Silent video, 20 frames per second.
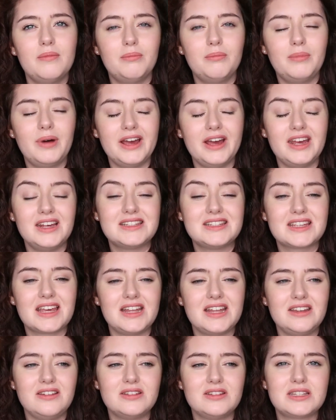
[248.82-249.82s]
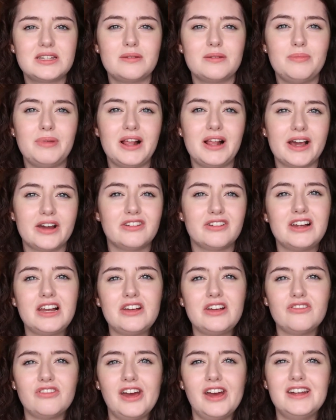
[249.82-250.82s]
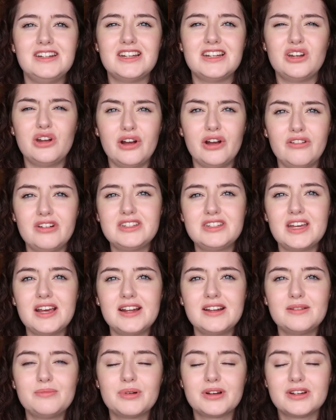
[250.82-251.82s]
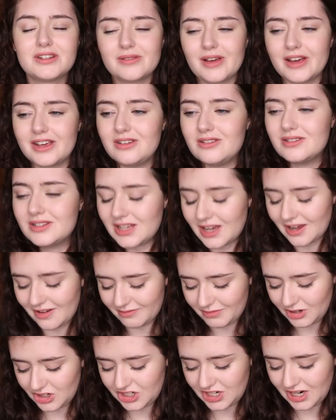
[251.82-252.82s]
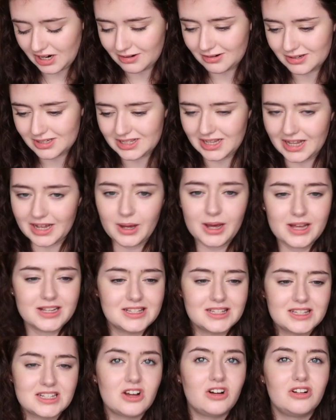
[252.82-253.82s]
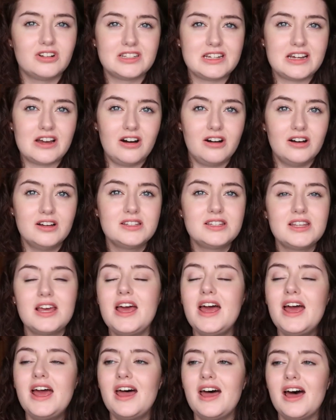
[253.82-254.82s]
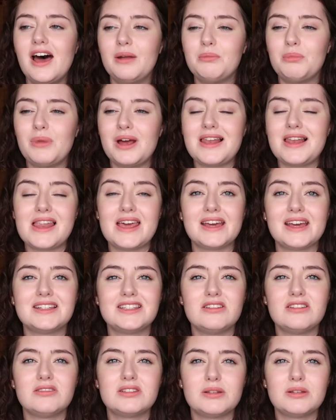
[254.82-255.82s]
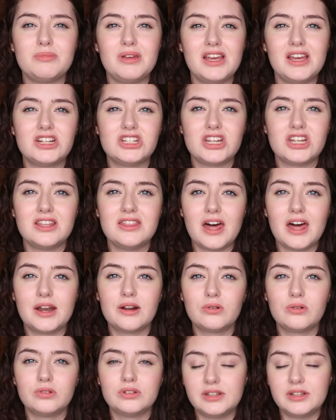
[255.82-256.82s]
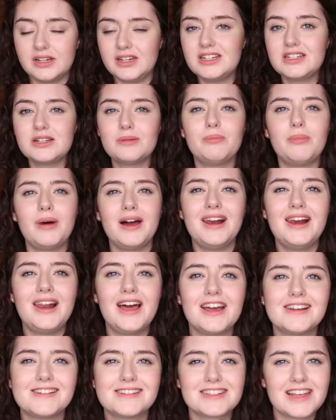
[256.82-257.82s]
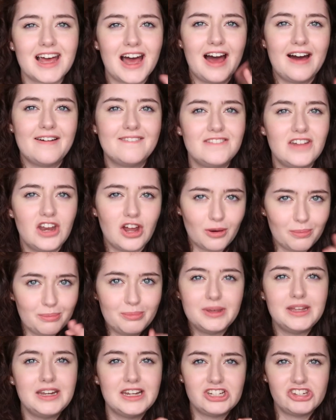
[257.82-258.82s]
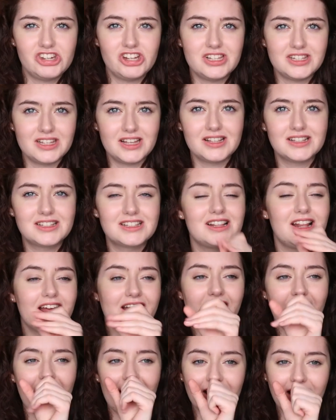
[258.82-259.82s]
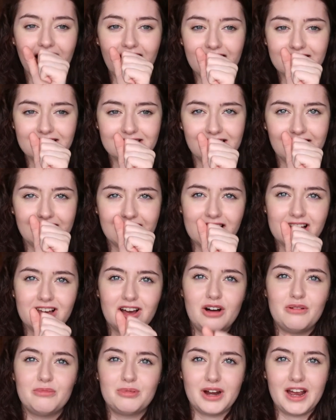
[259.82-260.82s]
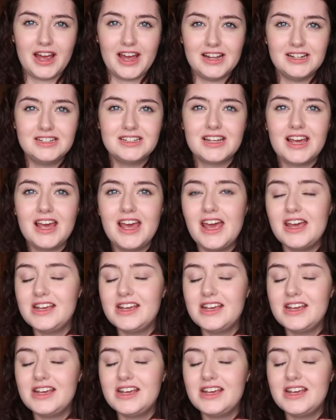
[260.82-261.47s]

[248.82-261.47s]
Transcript: my skin used to be like really red and irritated because I used to have my showers like scalding hot and my legs used to be itchy that whole night. My legs have not been itchy since. Like I can't like comprehend